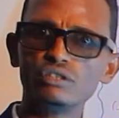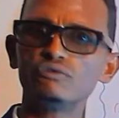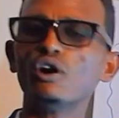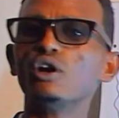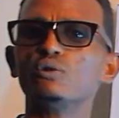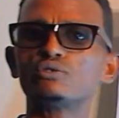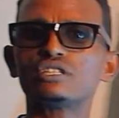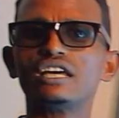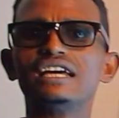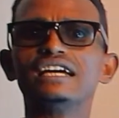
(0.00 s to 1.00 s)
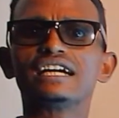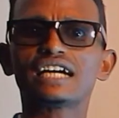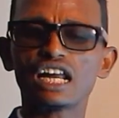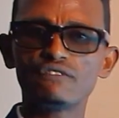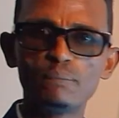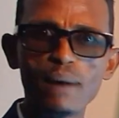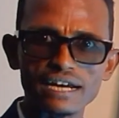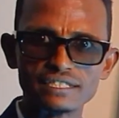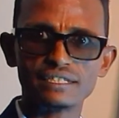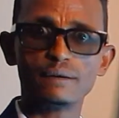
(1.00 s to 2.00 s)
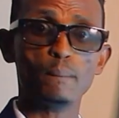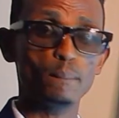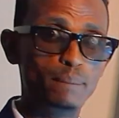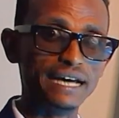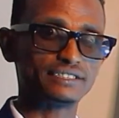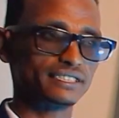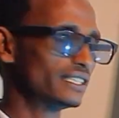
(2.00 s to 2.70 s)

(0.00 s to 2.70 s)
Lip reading: follows curved path. But